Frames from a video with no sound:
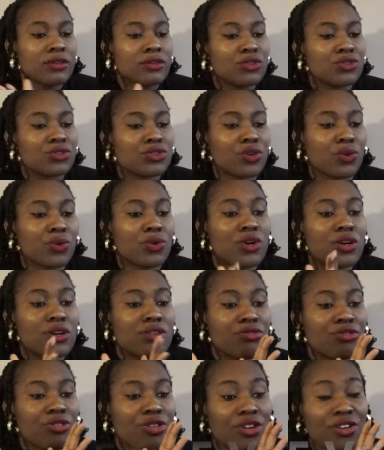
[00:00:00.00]
So
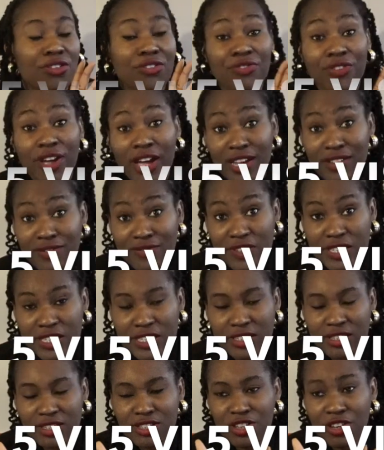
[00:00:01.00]
tier 5
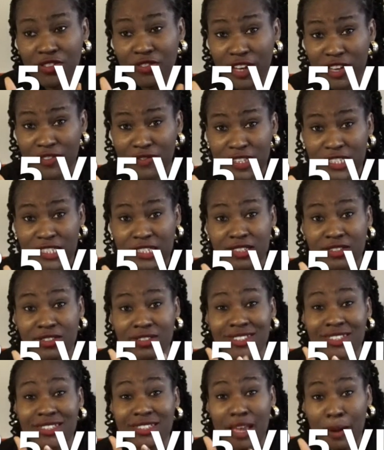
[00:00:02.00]
visa. Tier 5 visa is
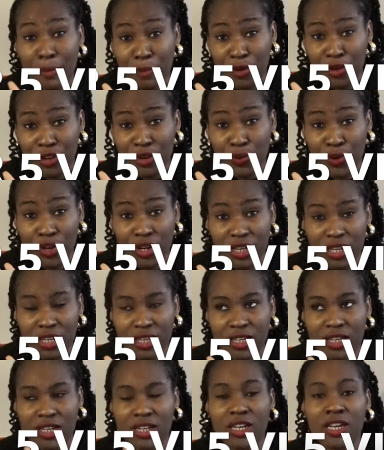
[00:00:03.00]
the temporary
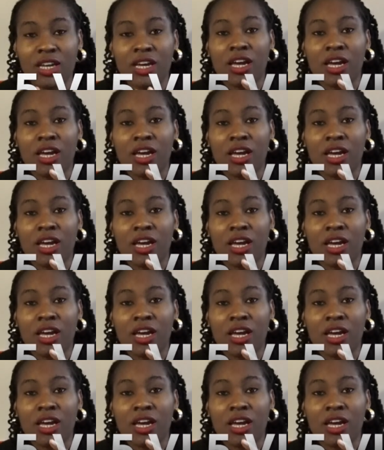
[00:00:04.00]
worker.